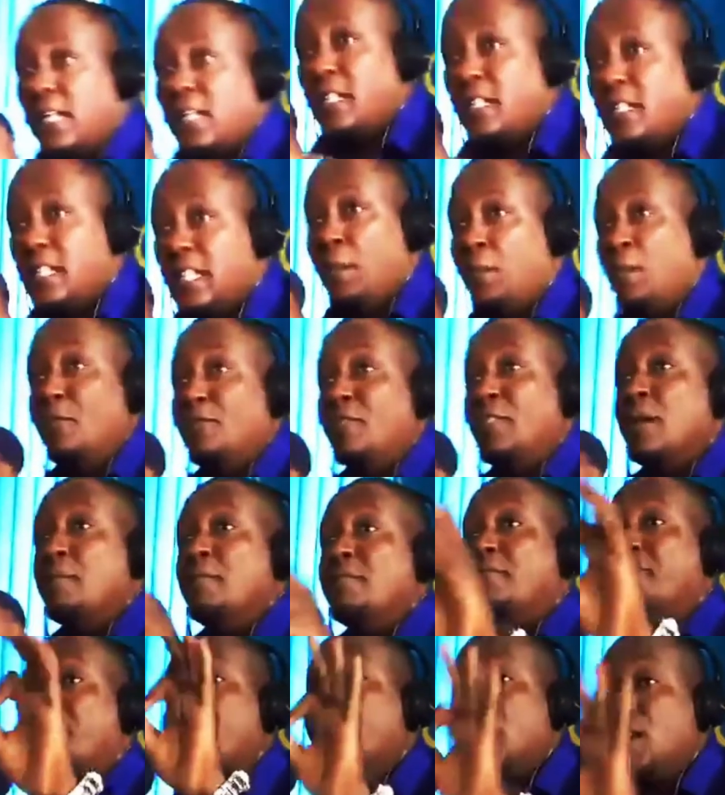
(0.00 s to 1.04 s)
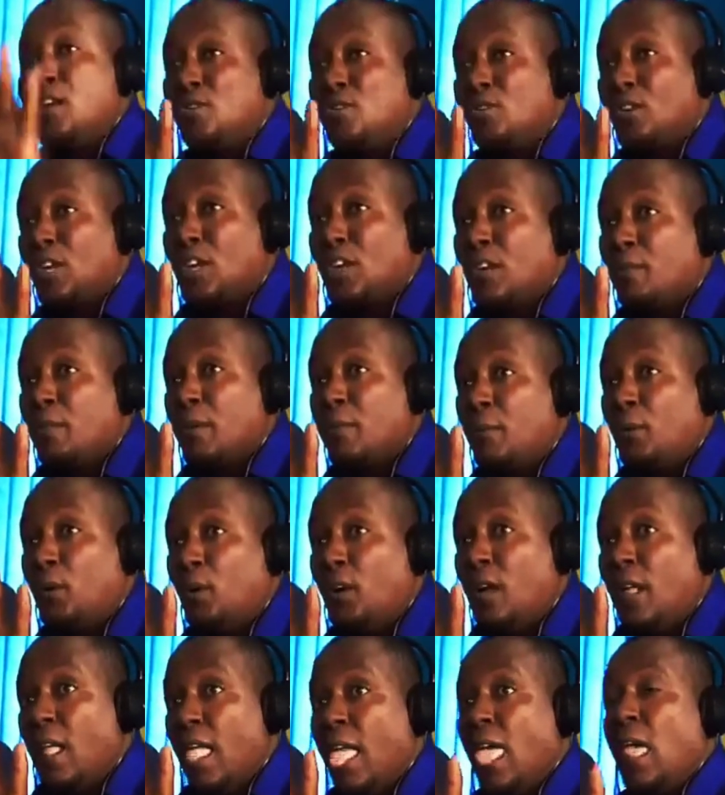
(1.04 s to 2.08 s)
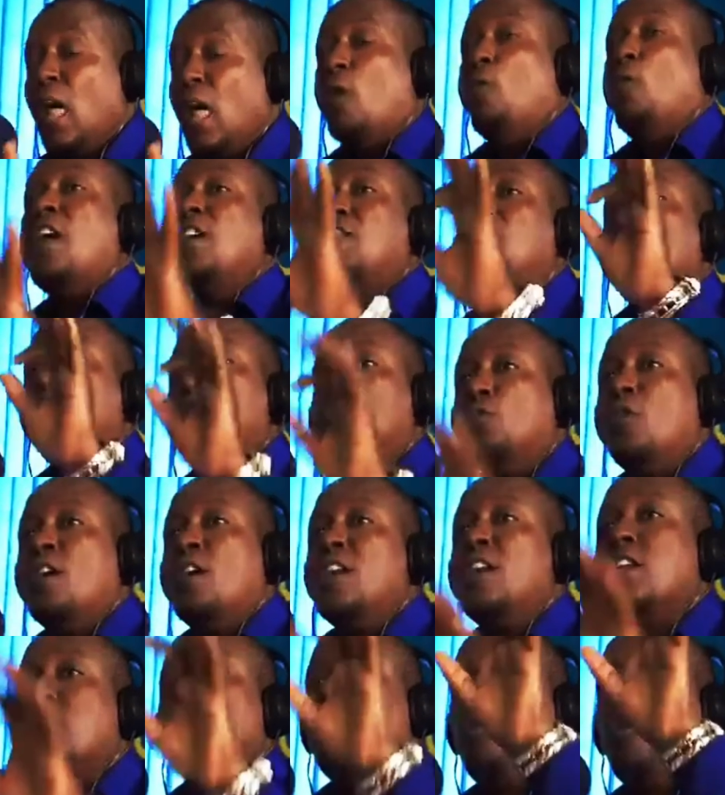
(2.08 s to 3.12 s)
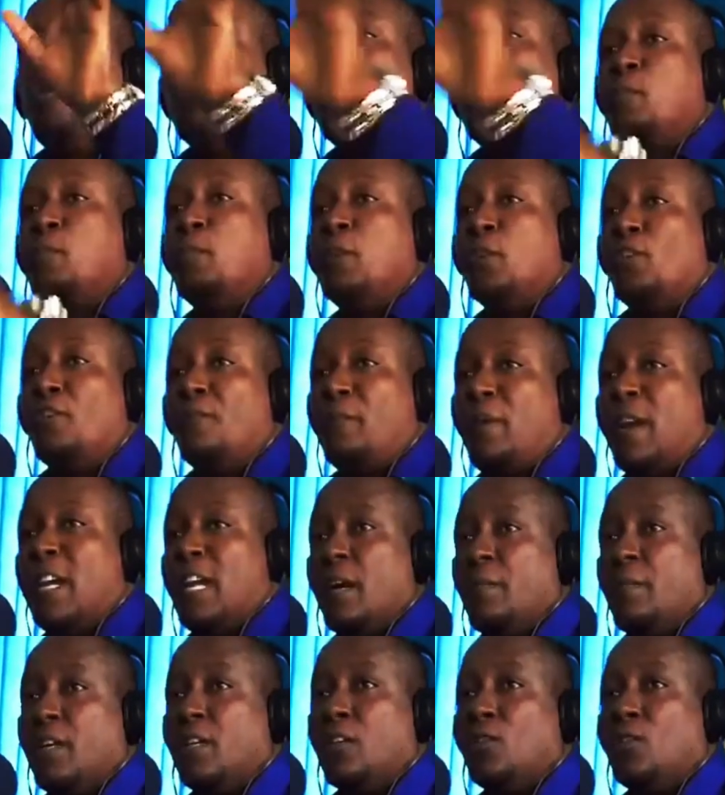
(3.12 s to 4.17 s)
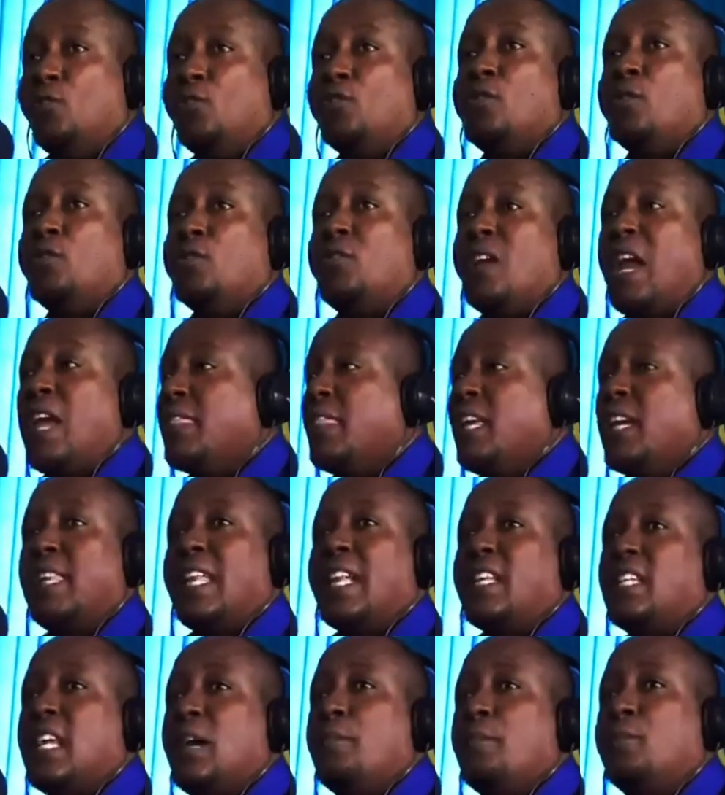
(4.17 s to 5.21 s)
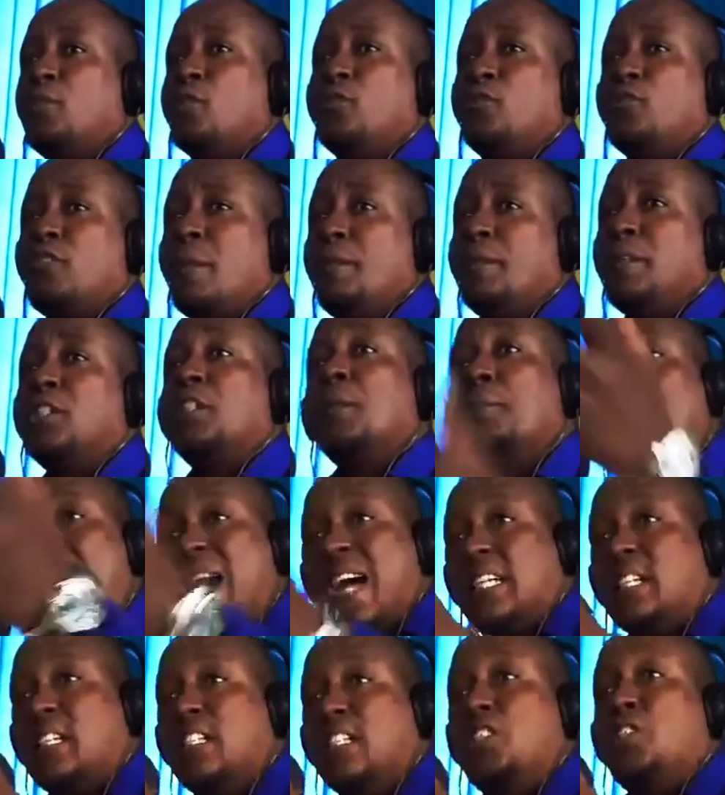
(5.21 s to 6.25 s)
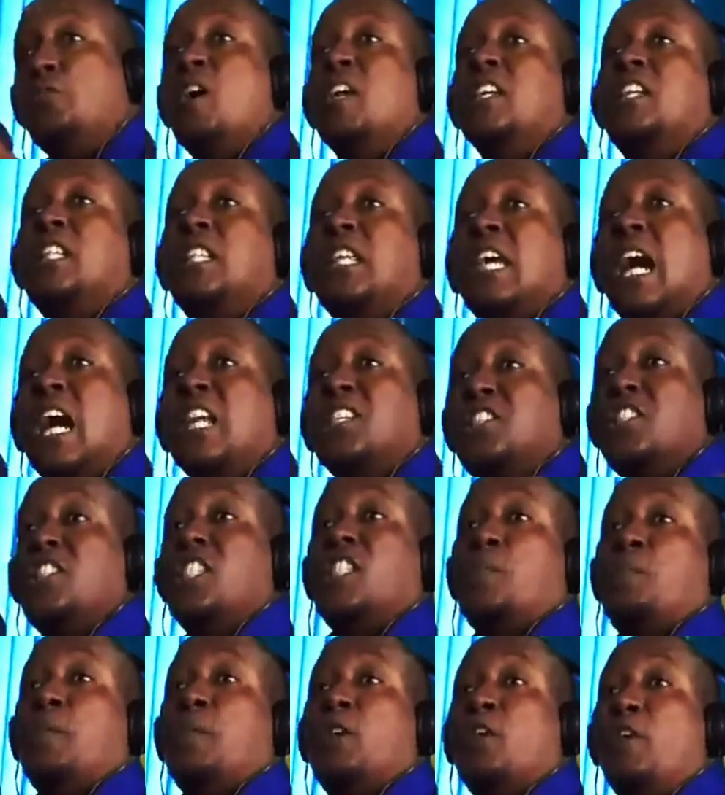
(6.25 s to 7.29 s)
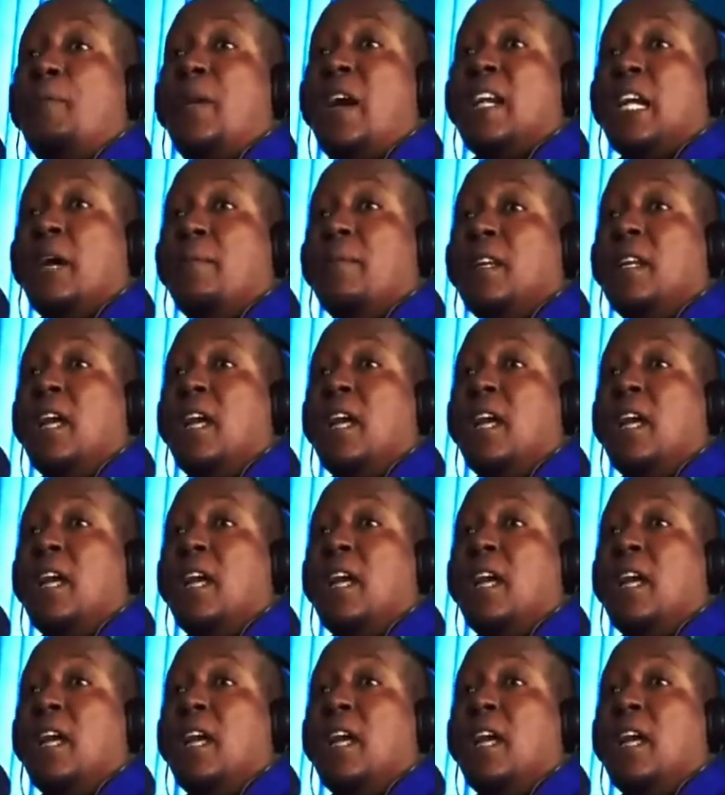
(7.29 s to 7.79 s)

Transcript: Some of them very educated people. What do you do when the whole Speaker of Parliament goes to? I think that's absolute rubbish. But she went there and she's a Speaker of Parliament.